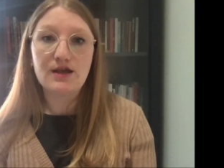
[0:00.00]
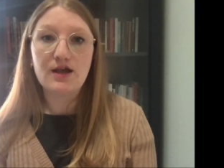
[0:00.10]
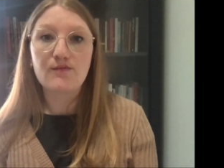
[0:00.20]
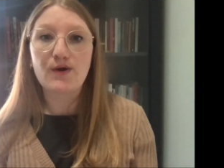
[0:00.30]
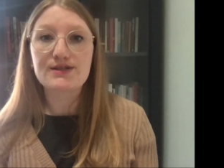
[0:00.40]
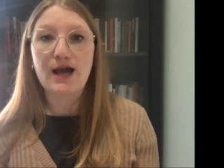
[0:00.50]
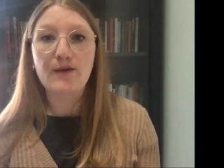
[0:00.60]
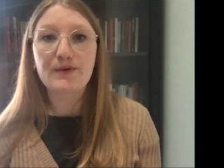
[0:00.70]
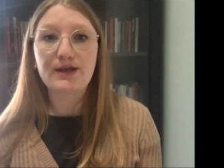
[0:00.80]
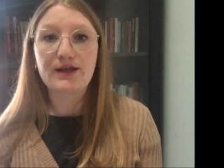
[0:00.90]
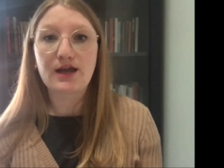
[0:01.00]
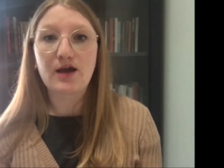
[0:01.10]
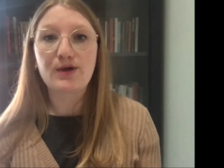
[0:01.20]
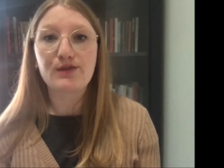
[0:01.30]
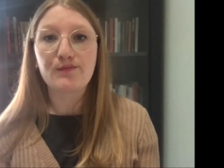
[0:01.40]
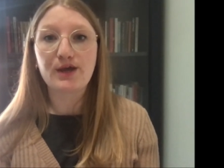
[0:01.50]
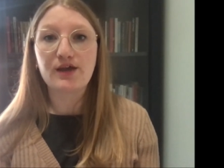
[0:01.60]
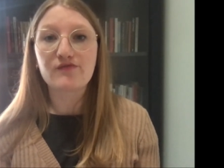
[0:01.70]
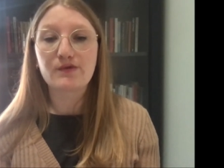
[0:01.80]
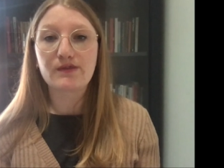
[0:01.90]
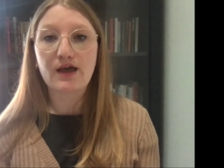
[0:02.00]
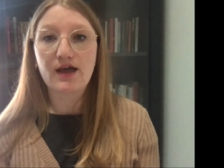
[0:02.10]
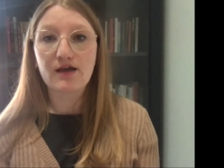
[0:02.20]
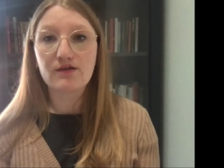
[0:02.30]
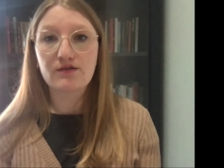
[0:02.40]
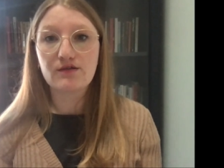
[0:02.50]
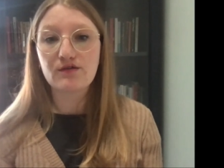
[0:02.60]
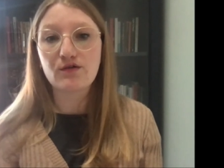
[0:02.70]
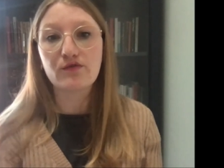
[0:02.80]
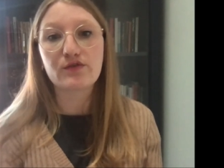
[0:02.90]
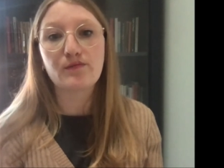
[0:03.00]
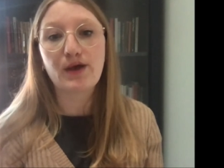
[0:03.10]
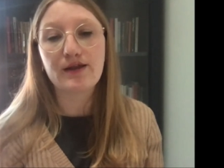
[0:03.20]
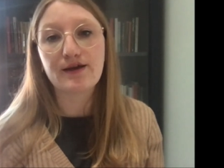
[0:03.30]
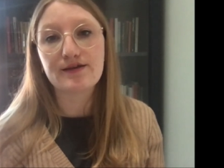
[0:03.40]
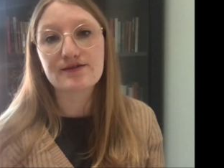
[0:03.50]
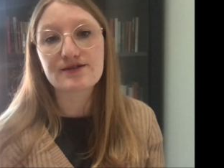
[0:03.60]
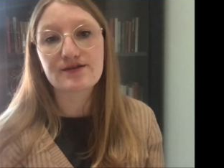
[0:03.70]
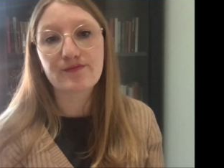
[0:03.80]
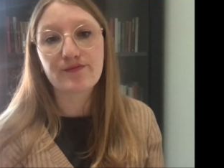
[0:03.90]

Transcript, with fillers: and what is happening out by the pavement there over the Pennines.